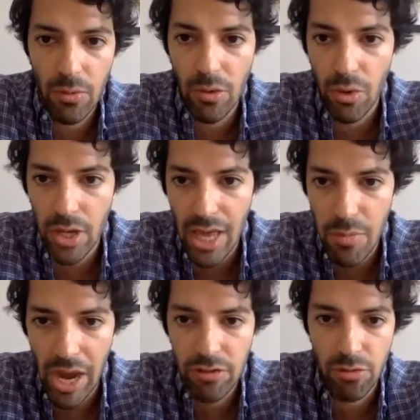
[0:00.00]
we'll
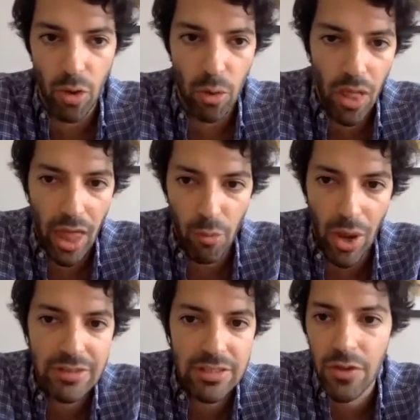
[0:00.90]
get back to normal, and
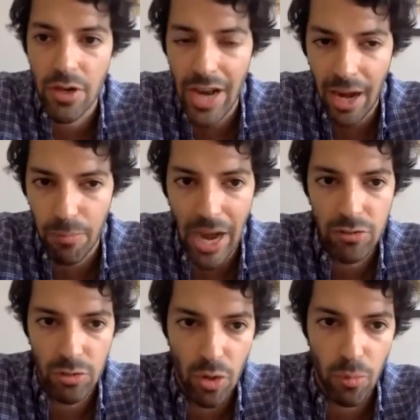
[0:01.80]
what even like back
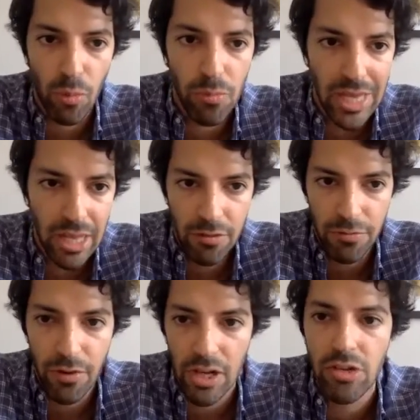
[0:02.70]
to normal
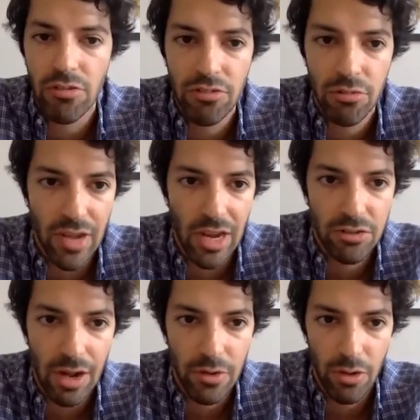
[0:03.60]
means for industries like
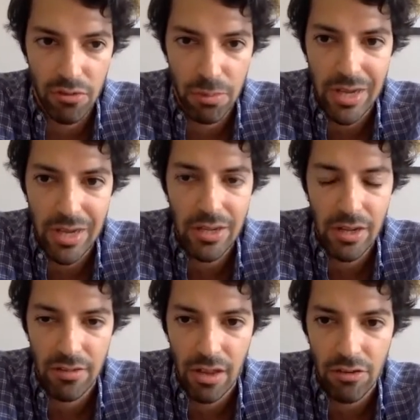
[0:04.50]
travel,
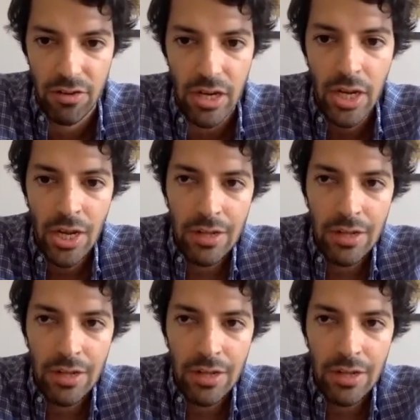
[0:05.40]
hospitality, etc.